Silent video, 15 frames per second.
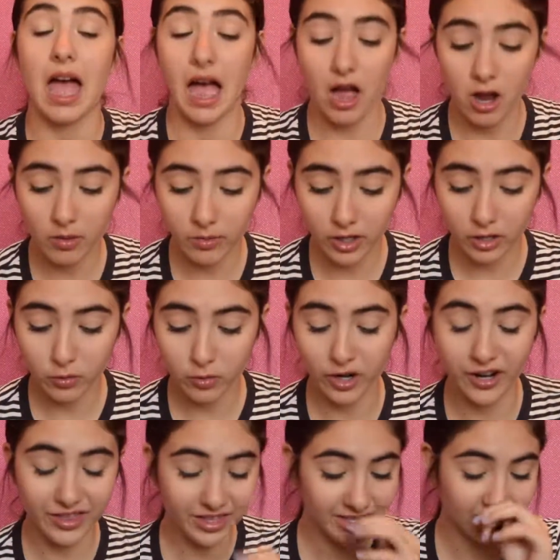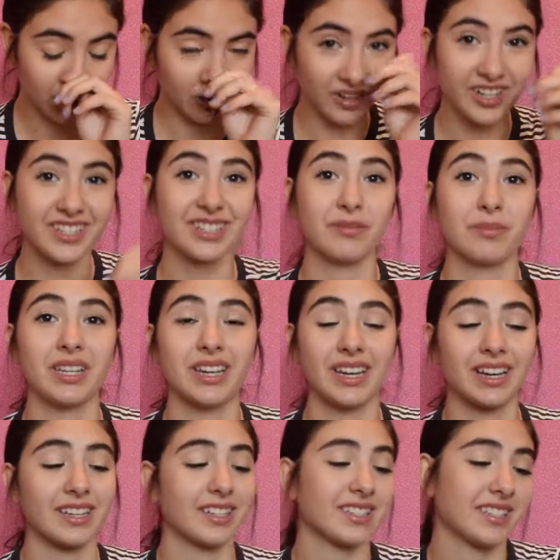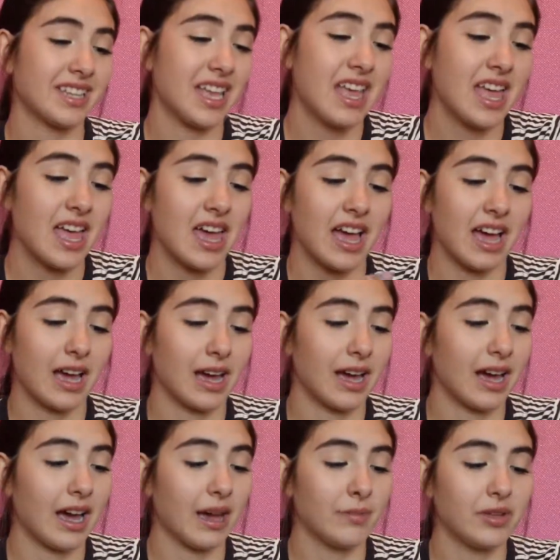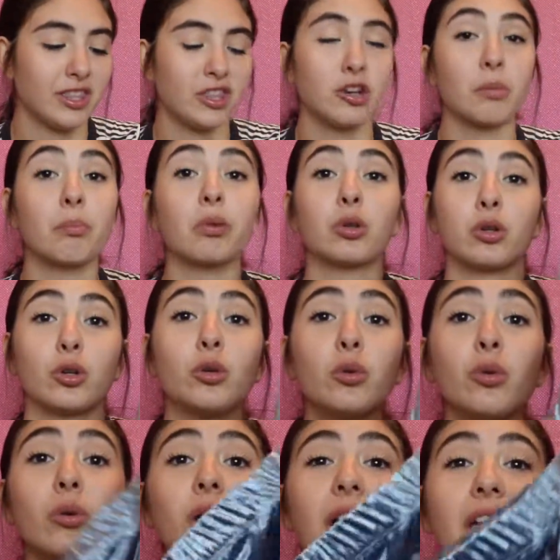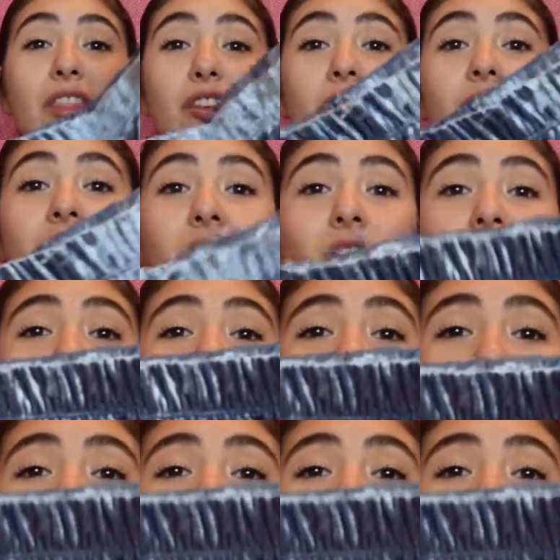how I'm gonna wear these shorts because I mean they're blue and they're velvet